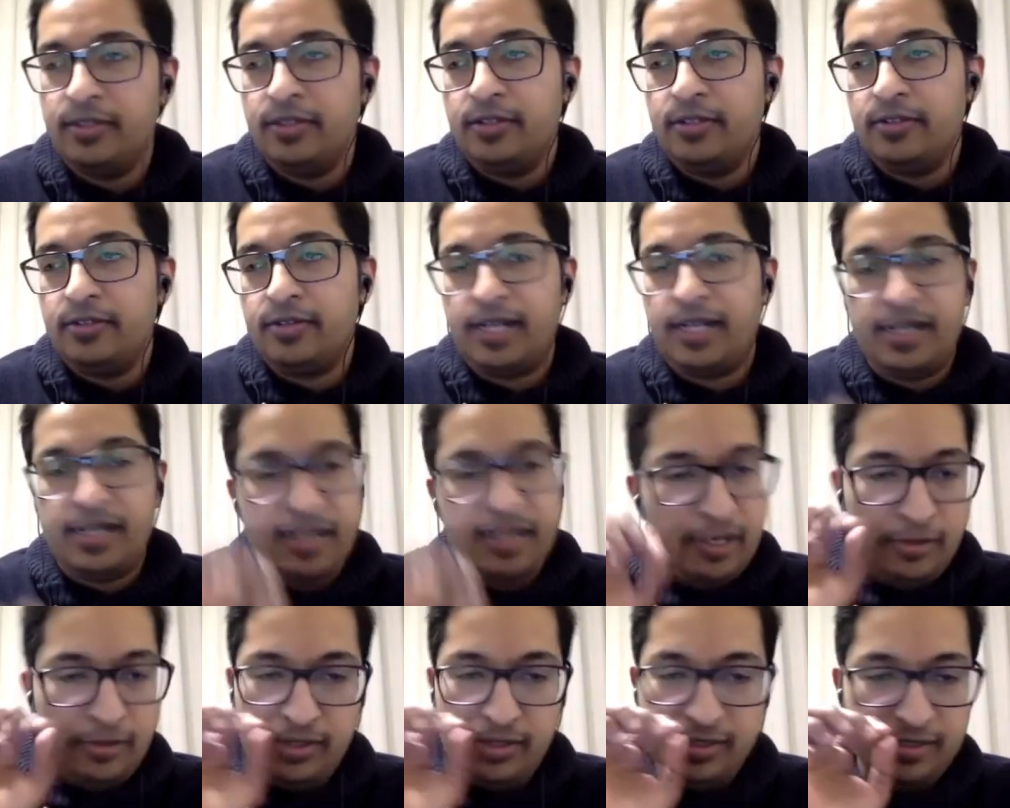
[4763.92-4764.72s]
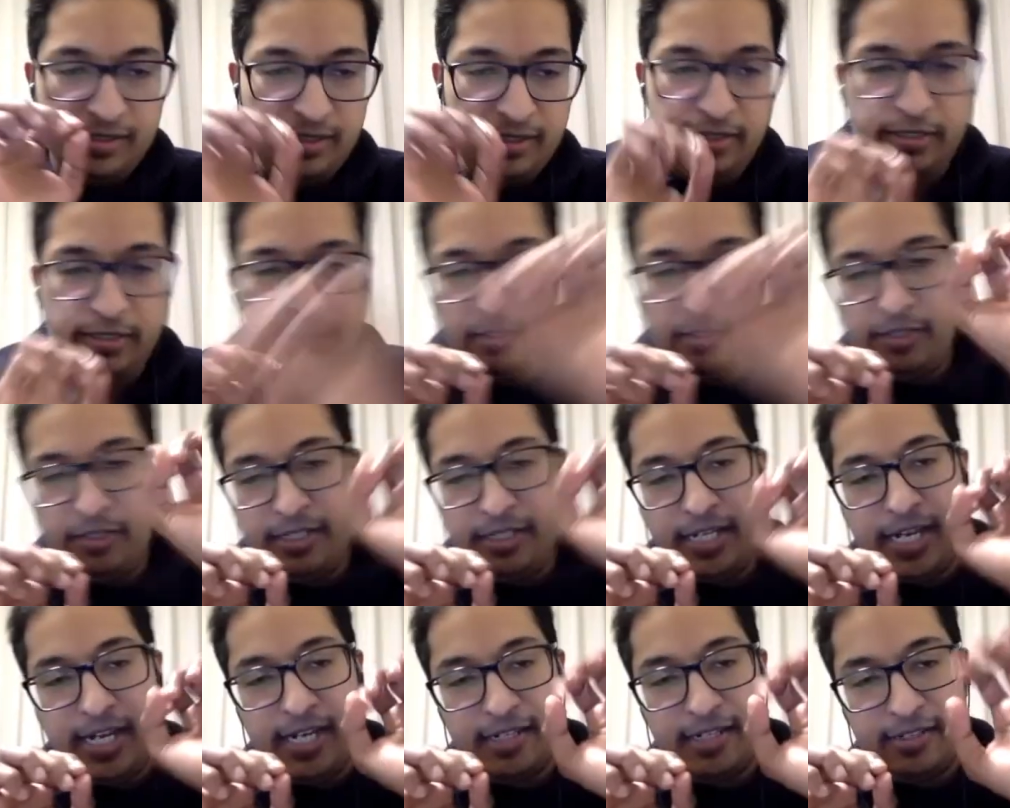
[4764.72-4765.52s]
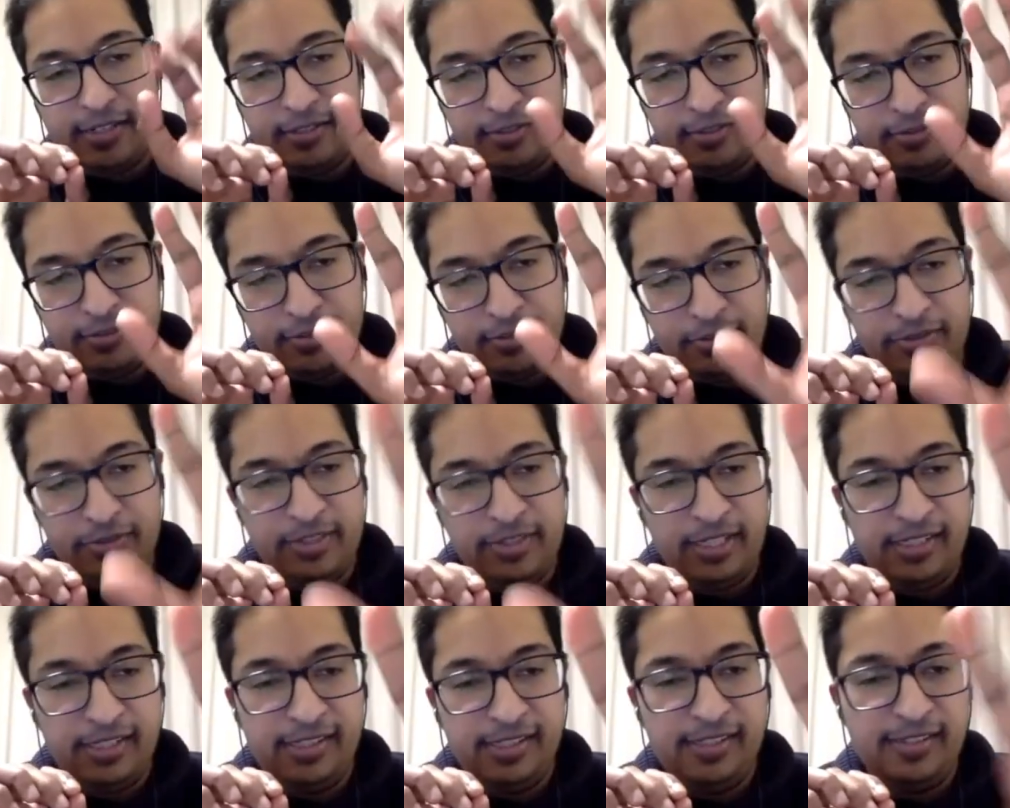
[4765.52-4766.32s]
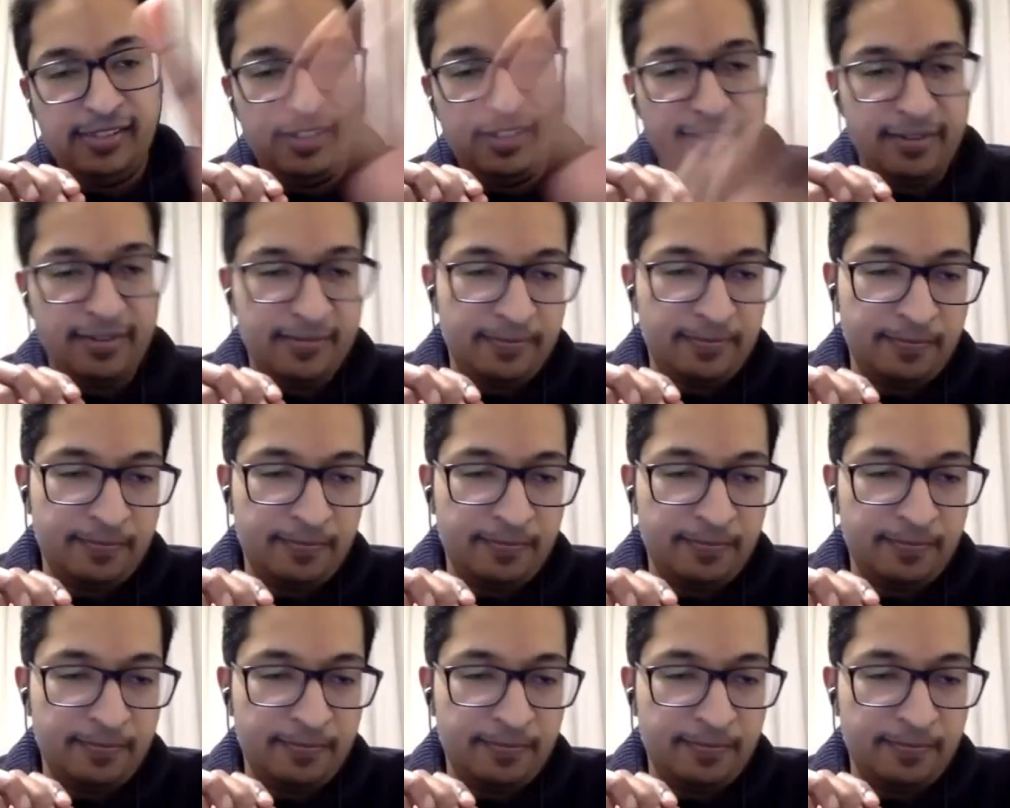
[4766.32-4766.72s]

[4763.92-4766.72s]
Right now, it's a darkness of Sani there.